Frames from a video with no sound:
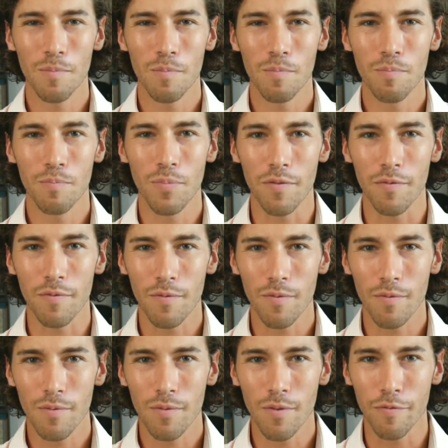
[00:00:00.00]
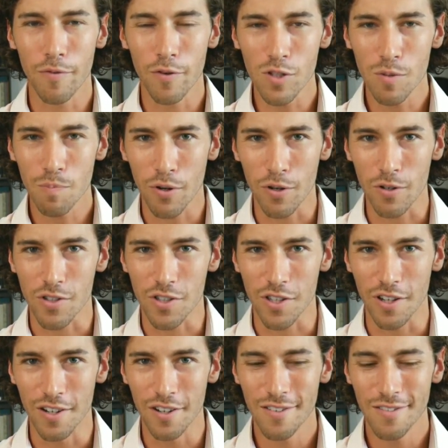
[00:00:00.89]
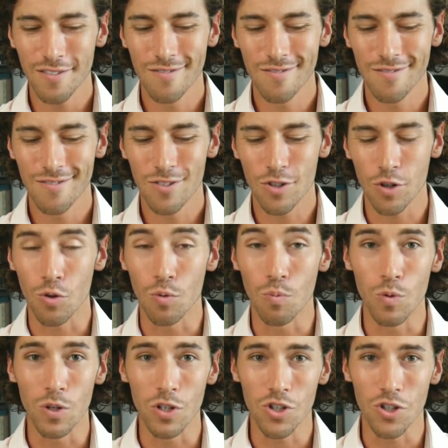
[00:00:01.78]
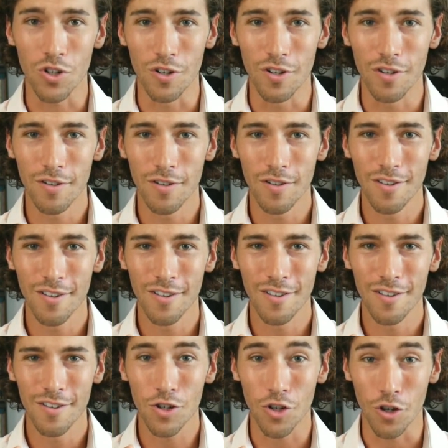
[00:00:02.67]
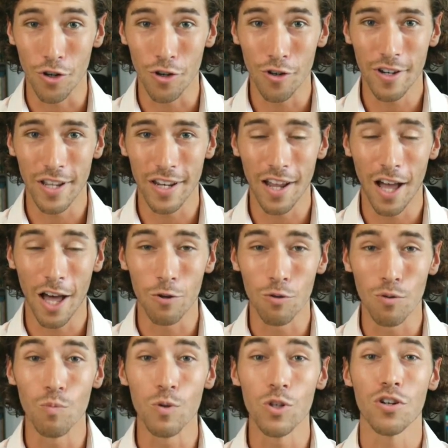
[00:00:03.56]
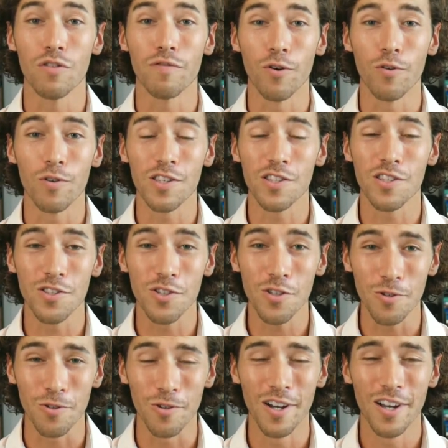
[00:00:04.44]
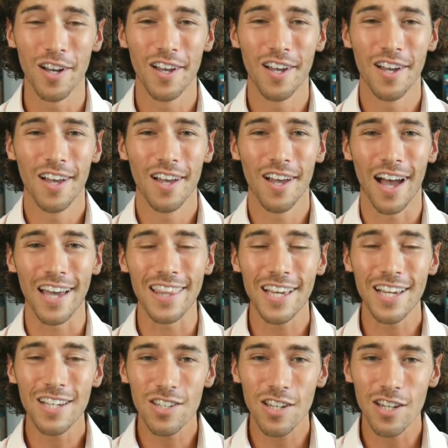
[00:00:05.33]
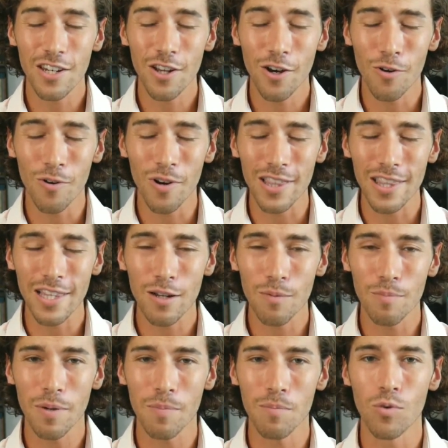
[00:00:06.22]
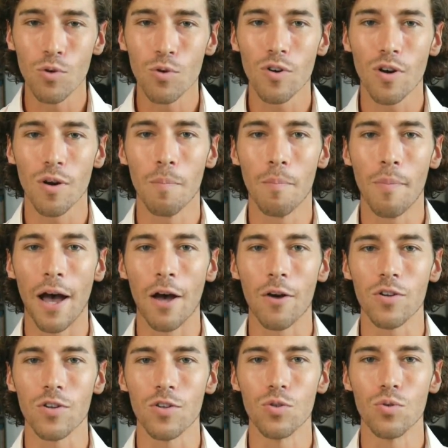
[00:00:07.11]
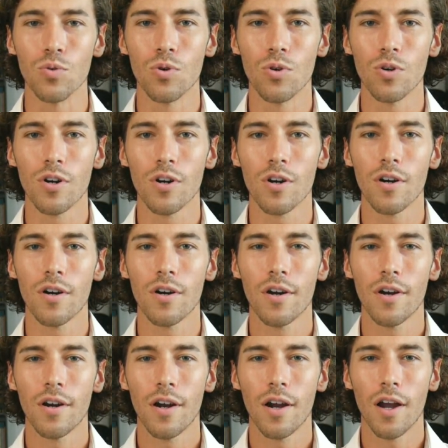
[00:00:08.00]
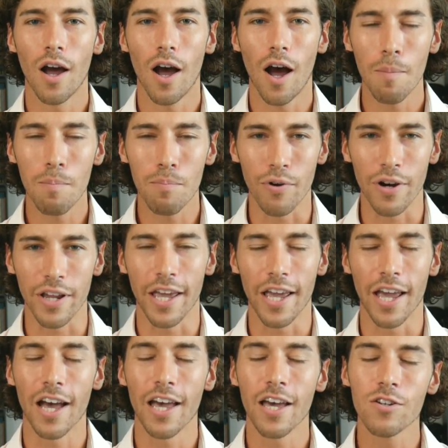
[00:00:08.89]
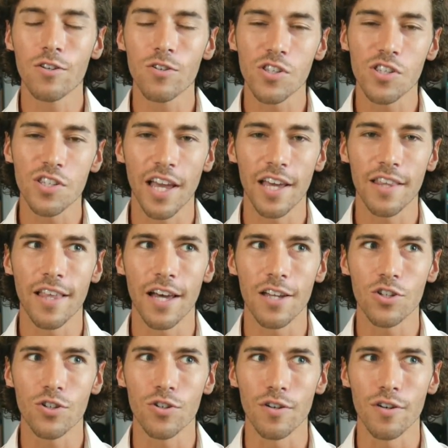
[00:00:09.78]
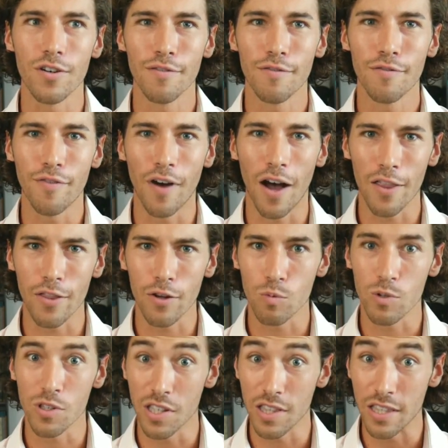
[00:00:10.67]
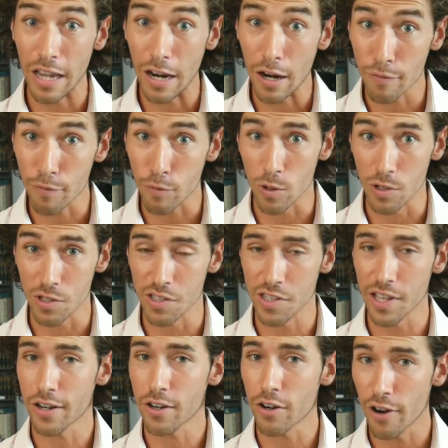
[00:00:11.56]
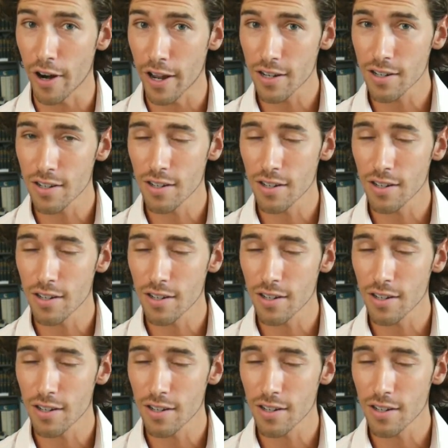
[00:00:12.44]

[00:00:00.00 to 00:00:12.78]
But the first person to whom we should turn and on whom we should focus is you. I'd like to know a little bit more about your upbringing. I understand that your father was in the Air Force. Is that correct?